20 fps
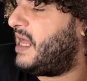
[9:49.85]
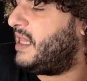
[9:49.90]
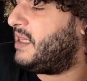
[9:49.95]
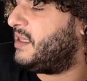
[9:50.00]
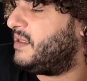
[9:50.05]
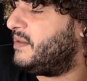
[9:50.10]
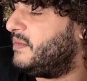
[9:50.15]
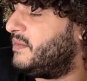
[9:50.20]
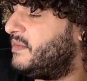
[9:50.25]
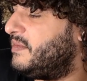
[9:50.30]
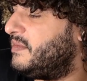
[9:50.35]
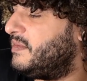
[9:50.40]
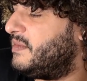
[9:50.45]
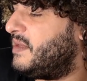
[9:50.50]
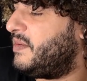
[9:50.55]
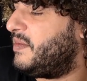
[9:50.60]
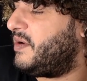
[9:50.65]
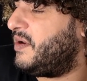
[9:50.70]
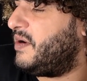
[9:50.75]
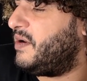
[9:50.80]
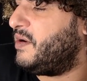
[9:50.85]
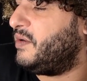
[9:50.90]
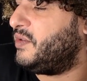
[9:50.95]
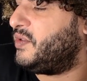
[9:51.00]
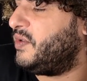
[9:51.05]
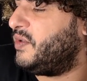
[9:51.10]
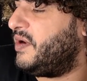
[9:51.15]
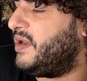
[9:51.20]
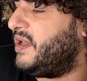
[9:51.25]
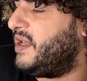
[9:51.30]
I'm gonna go
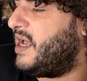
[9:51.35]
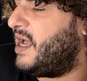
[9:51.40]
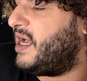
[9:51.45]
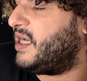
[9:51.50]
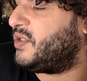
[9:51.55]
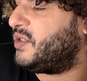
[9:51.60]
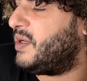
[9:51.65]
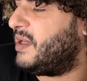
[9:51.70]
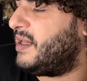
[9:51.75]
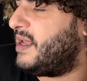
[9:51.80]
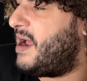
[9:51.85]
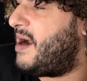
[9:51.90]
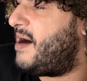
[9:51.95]
to the actual